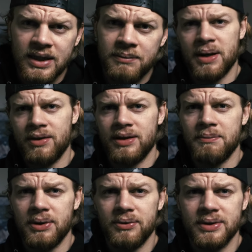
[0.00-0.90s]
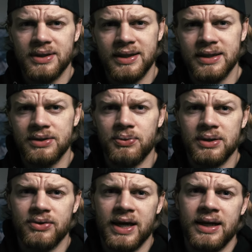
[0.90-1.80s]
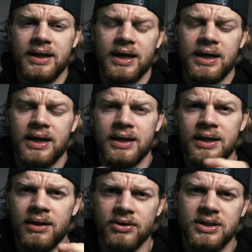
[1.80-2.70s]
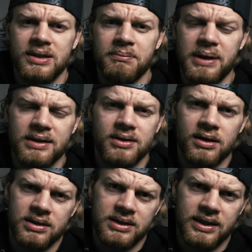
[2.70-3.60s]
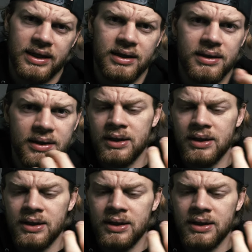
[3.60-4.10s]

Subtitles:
but I think the blue is the easiest one to edit and it looks the best on the skin.